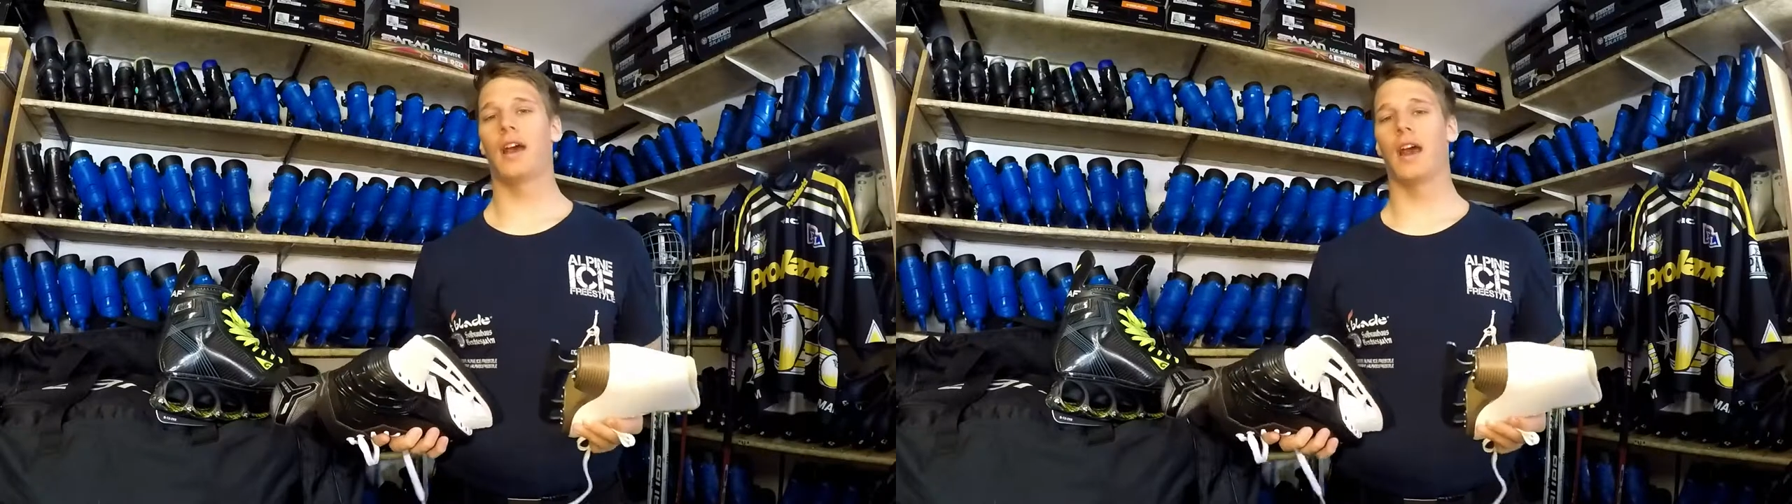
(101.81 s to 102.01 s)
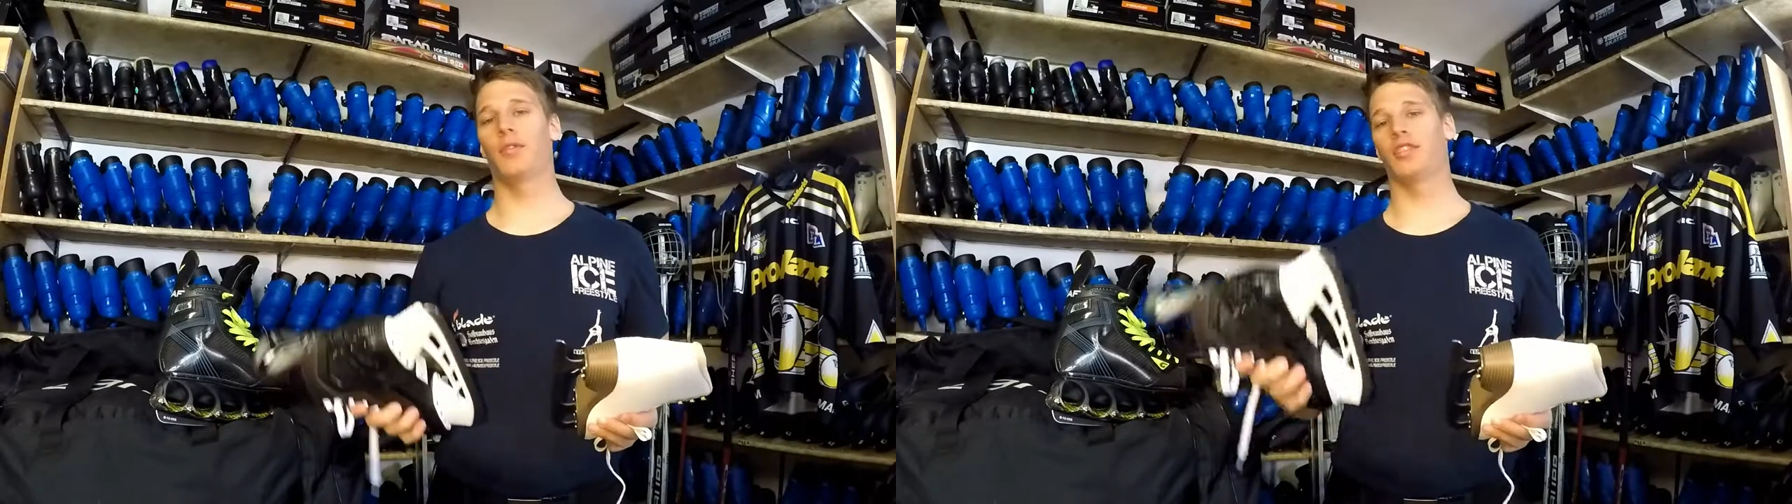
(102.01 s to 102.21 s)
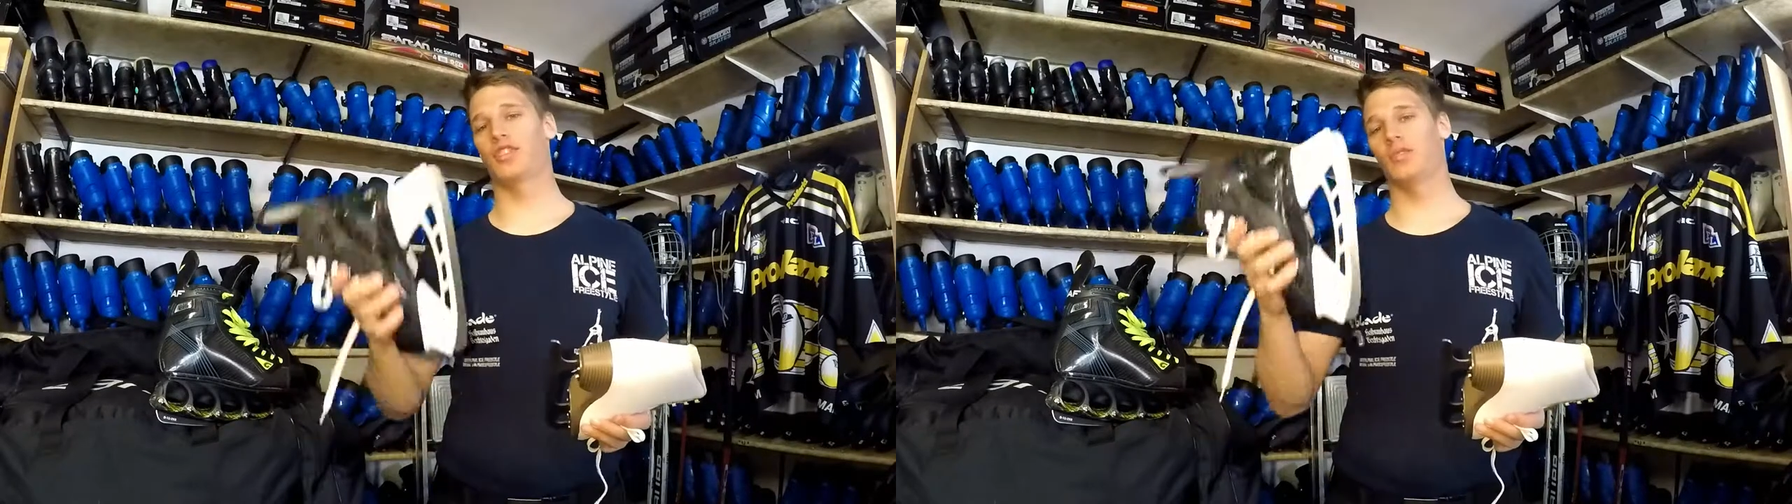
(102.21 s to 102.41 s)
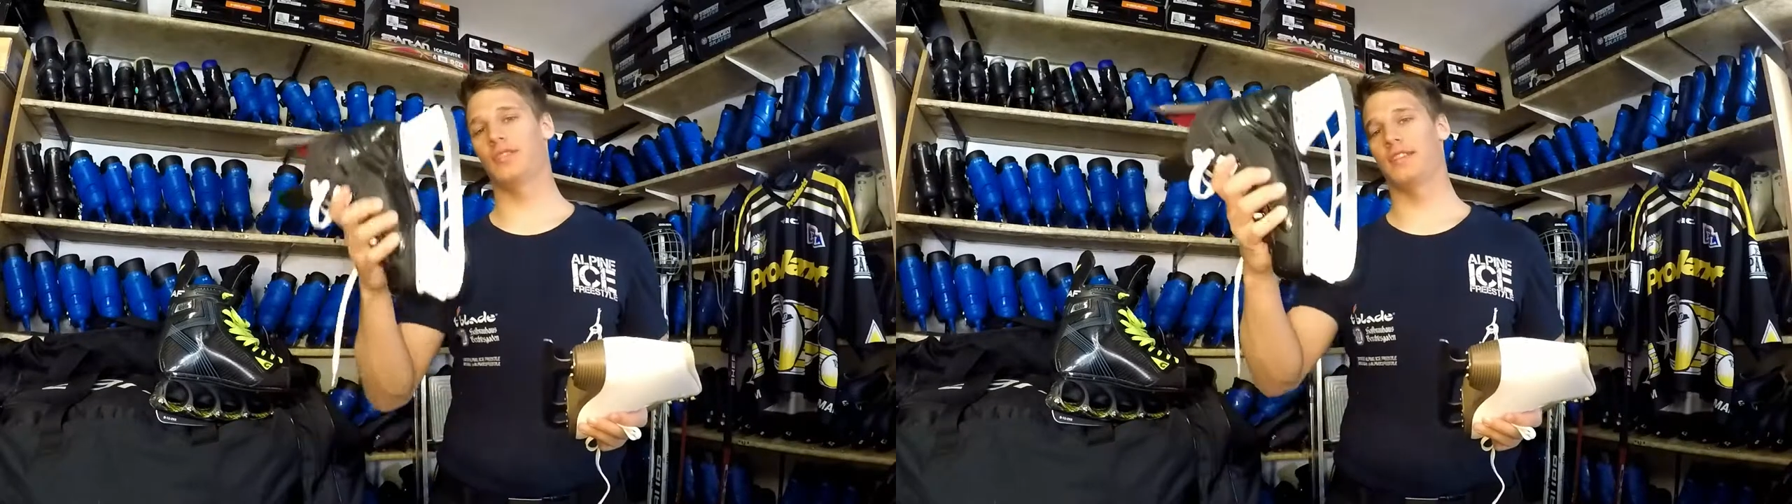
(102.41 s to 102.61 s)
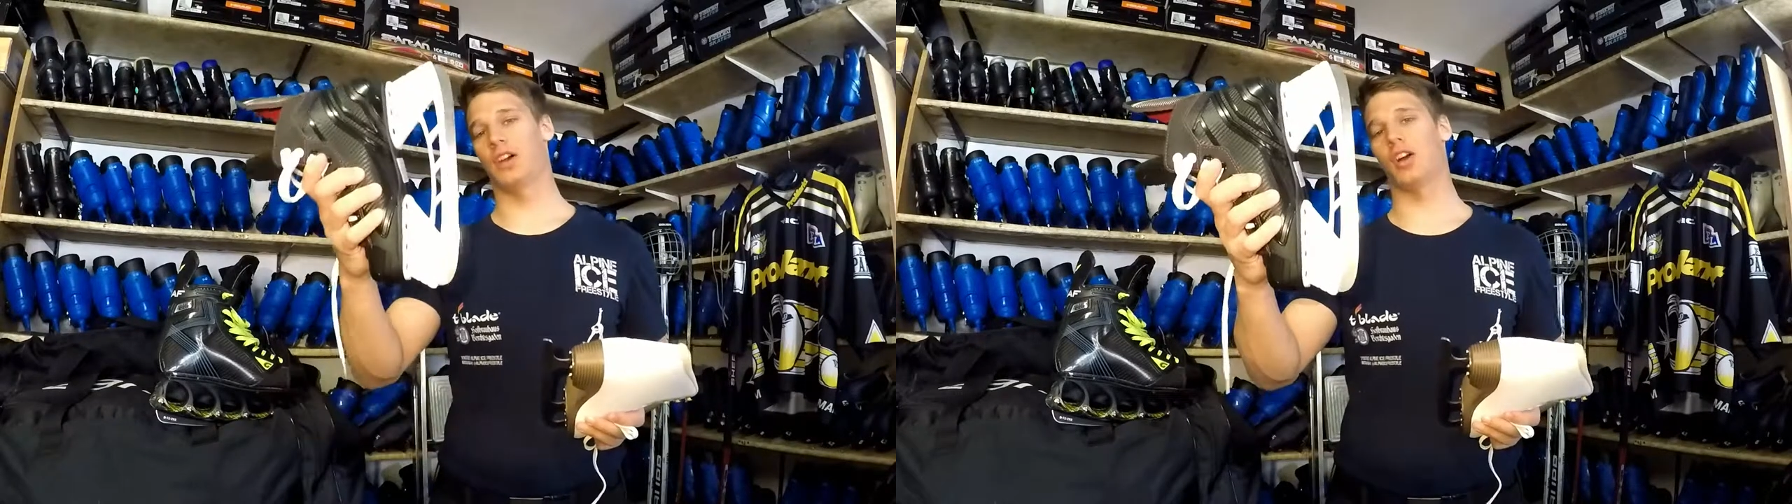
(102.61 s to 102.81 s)
I would
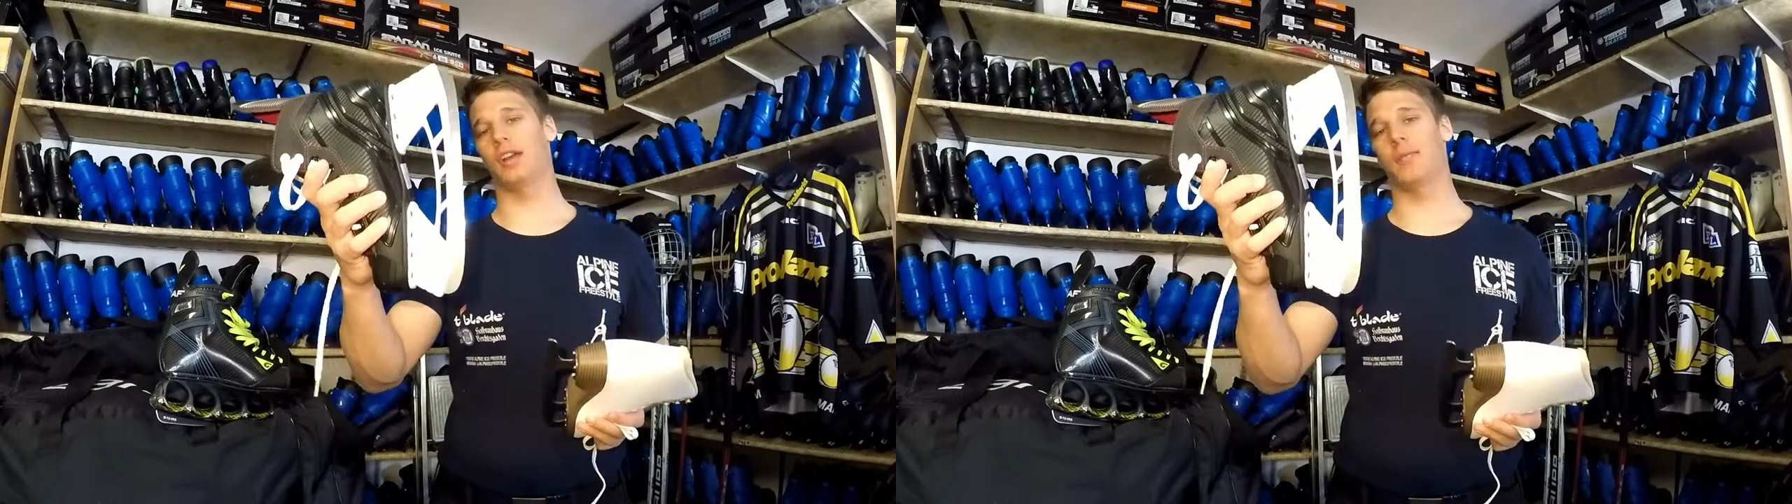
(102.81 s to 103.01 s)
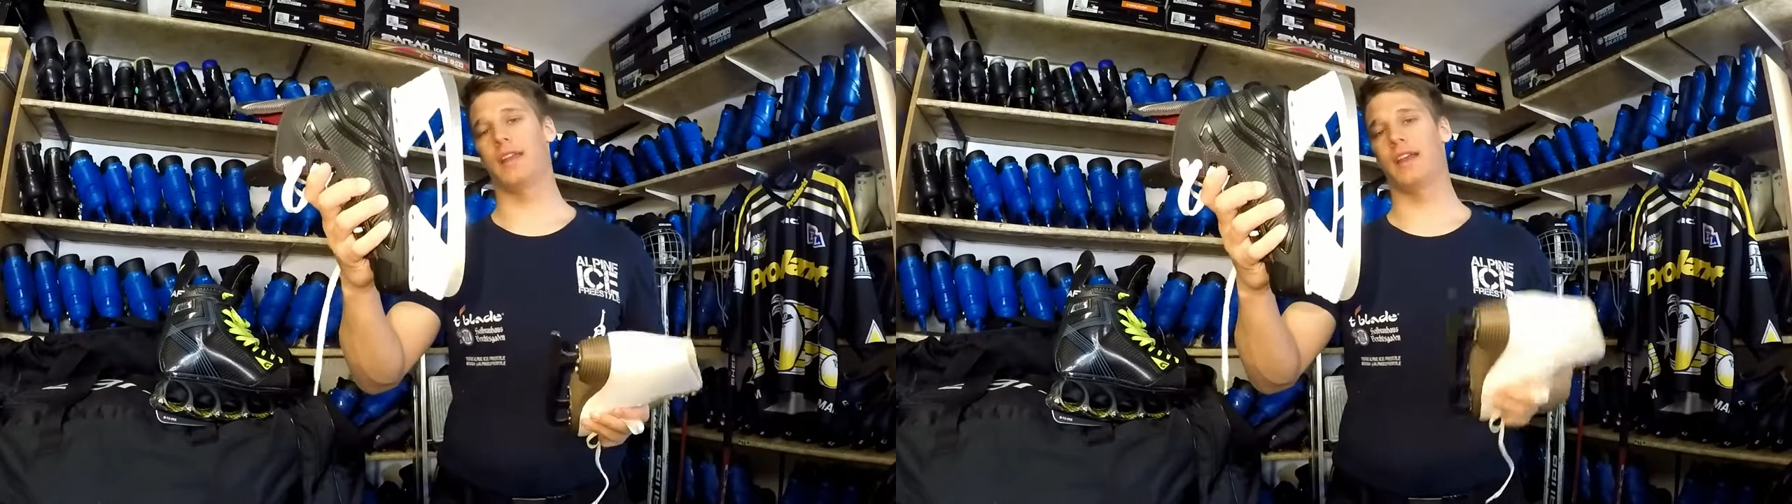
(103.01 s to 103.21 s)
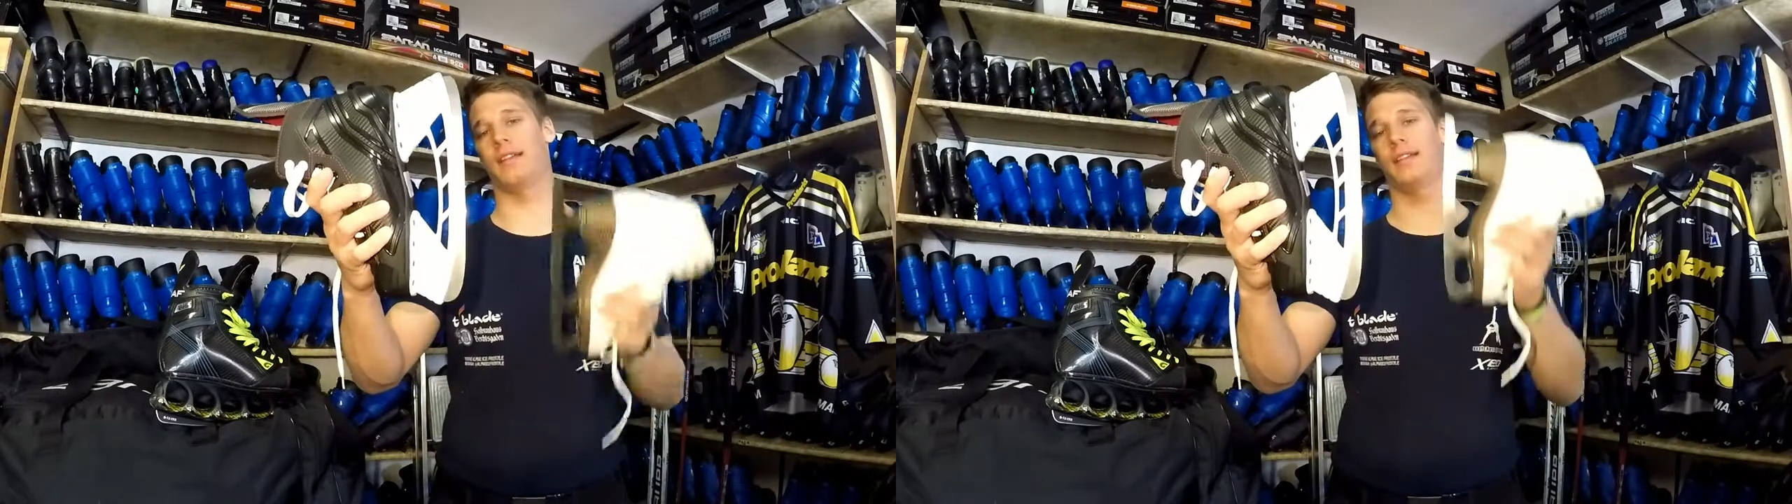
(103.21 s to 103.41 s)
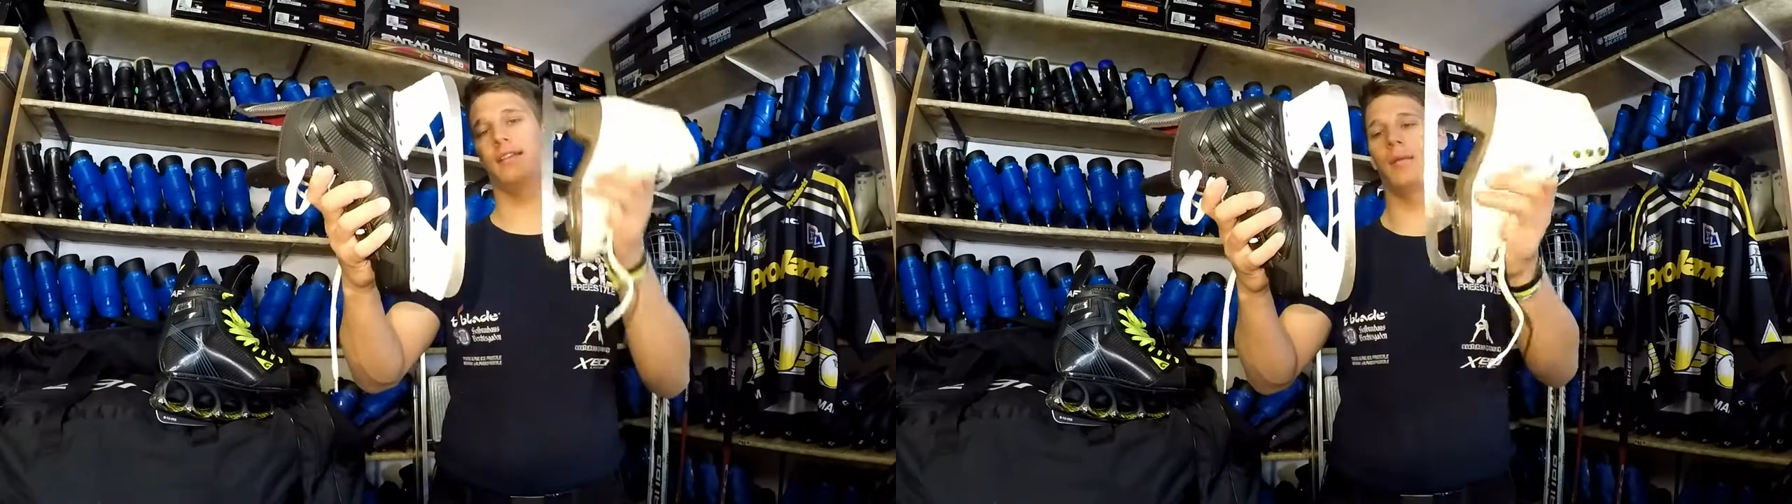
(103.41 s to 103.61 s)
choose the hockey blade,